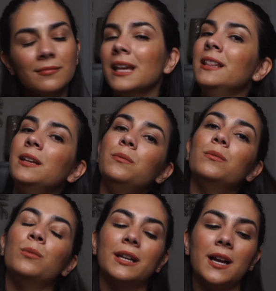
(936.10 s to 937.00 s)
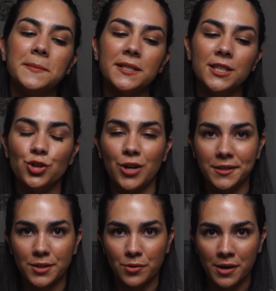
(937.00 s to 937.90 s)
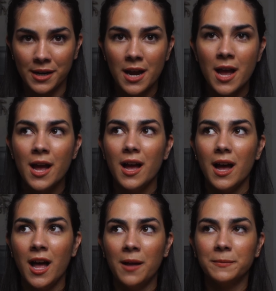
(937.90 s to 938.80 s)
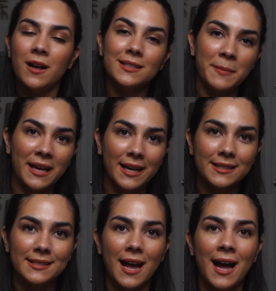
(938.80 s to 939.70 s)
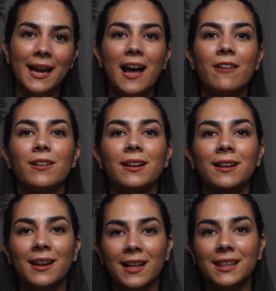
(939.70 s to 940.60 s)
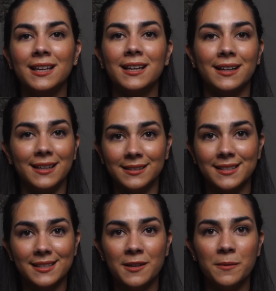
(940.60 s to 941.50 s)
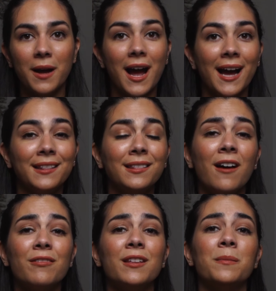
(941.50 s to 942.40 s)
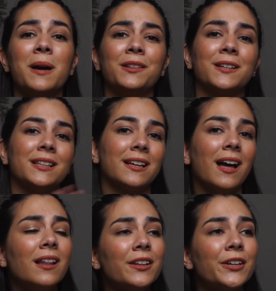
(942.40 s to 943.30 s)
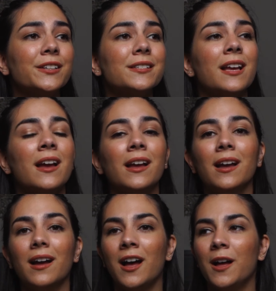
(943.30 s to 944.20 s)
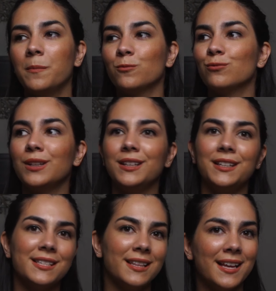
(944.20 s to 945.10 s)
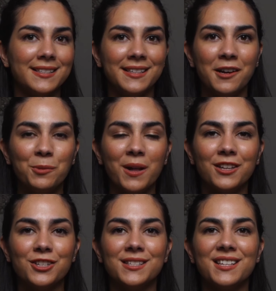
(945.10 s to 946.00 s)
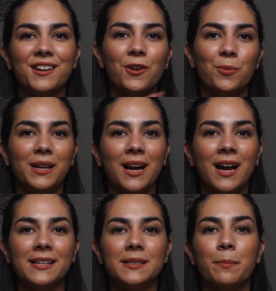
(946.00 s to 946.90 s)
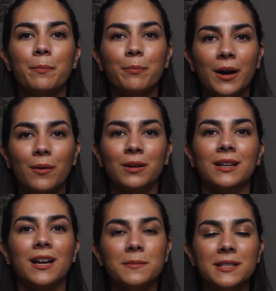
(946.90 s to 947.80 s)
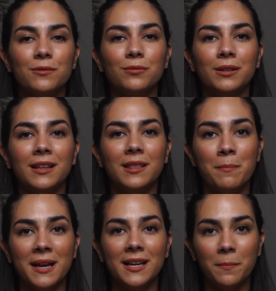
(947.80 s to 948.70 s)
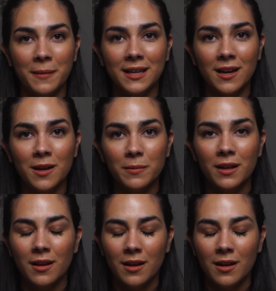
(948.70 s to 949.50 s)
And then when it comes to drugstore cosmetics, I have nothing against them. I love them. I look at the colors. Really into the Essie nail polishes there, OPIs. But when it comes to really the makeup,